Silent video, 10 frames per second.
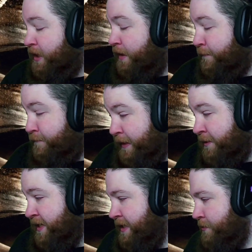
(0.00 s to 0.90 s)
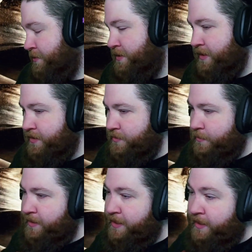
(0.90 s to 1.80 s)
A very interesting
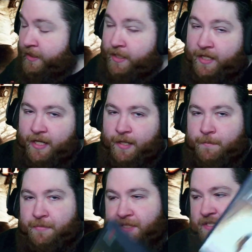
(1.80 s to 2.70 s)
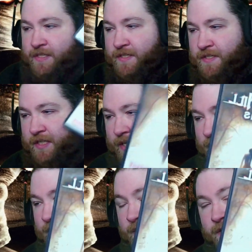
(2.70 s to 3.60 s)
story, but this is
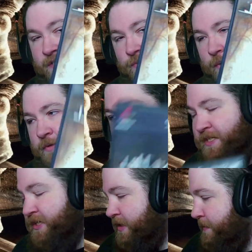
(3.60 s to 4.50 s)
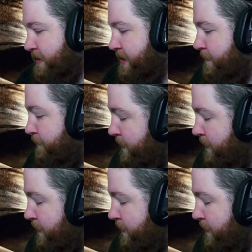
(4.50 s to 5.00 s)
what we're going to be talking about here.